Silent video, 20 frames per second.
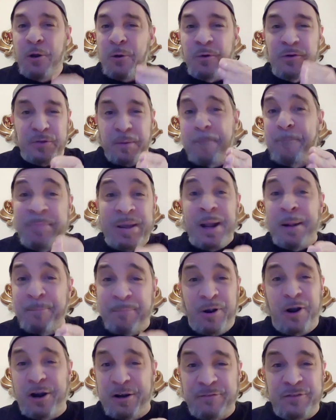was a
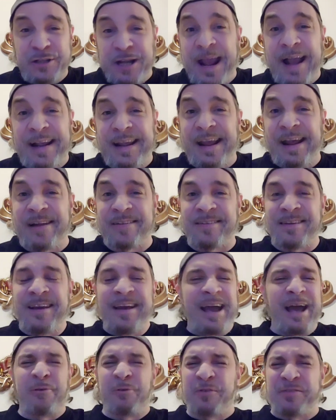big part of Jackass
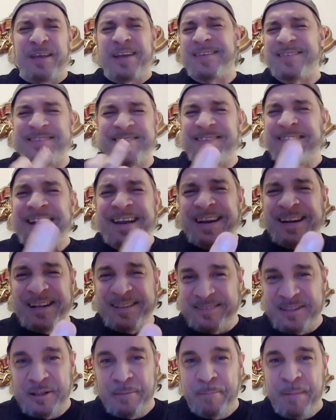and was like sticking
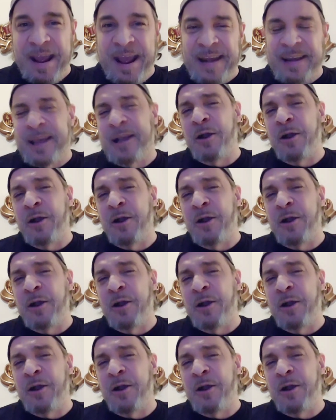it to the man.